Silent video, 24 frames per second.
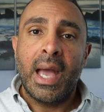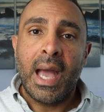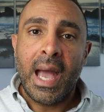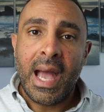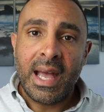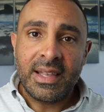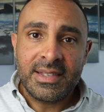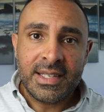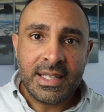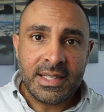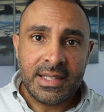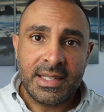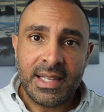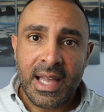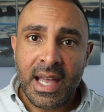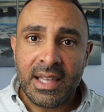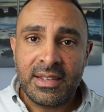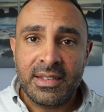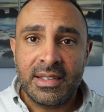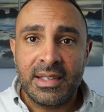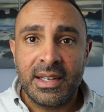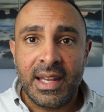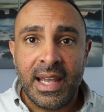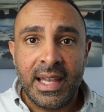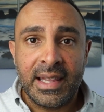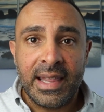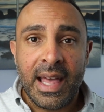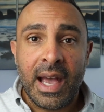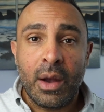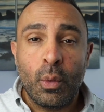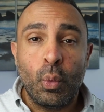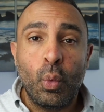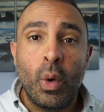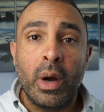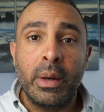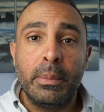As it stands today,
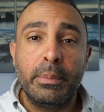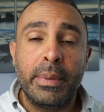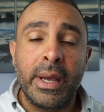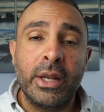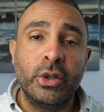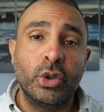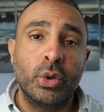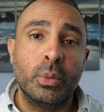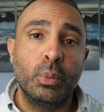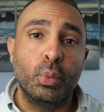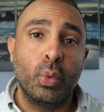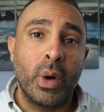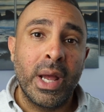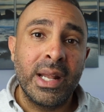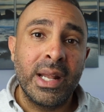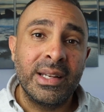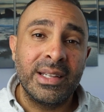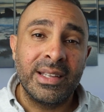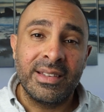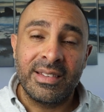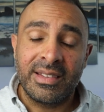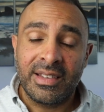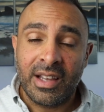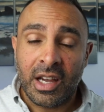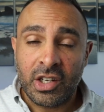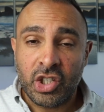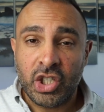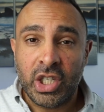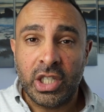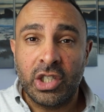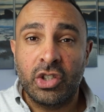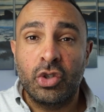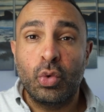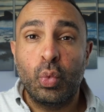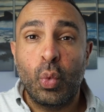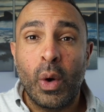that one bedroom rent is
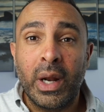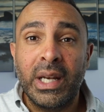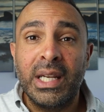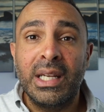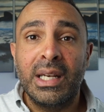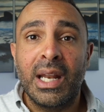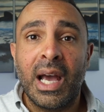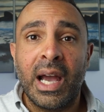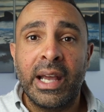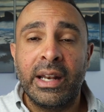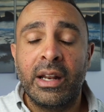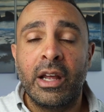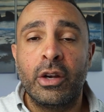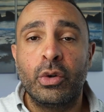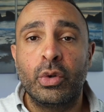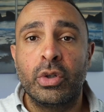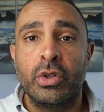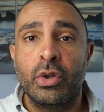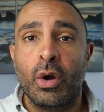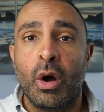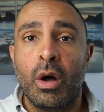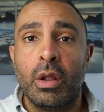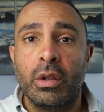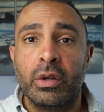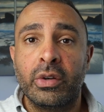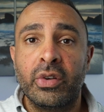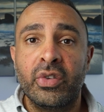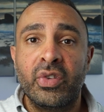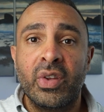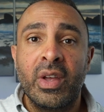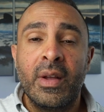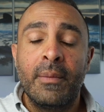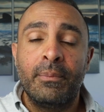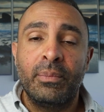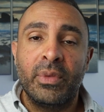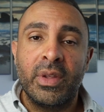touching $2,900.
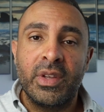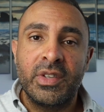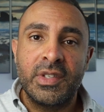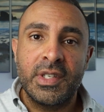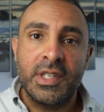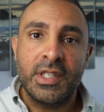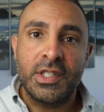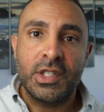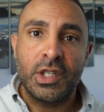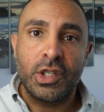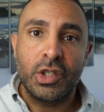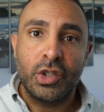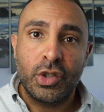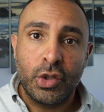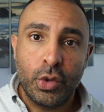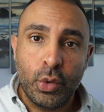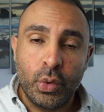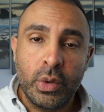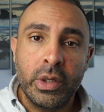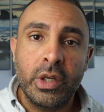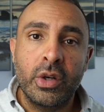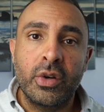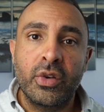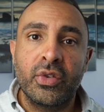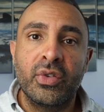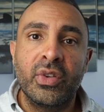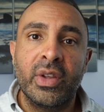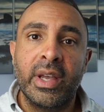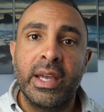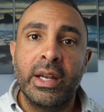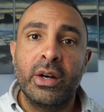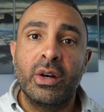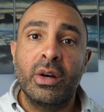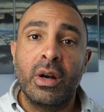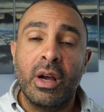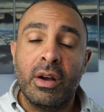This is 2 years
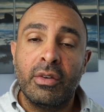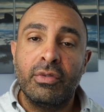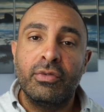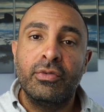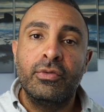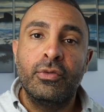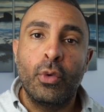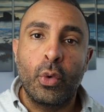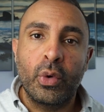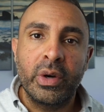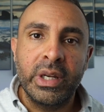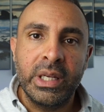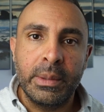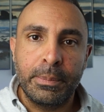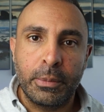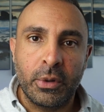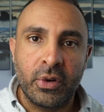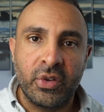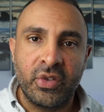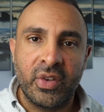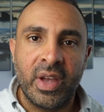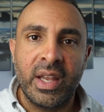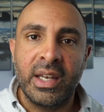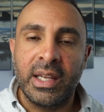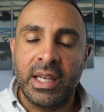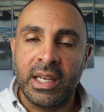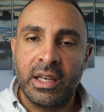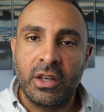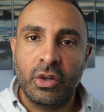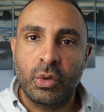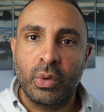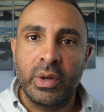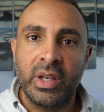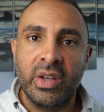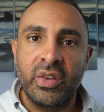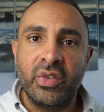later, a 40%
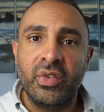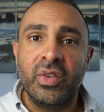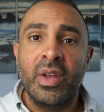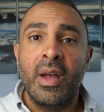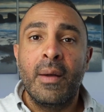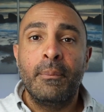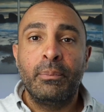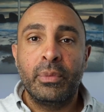increase.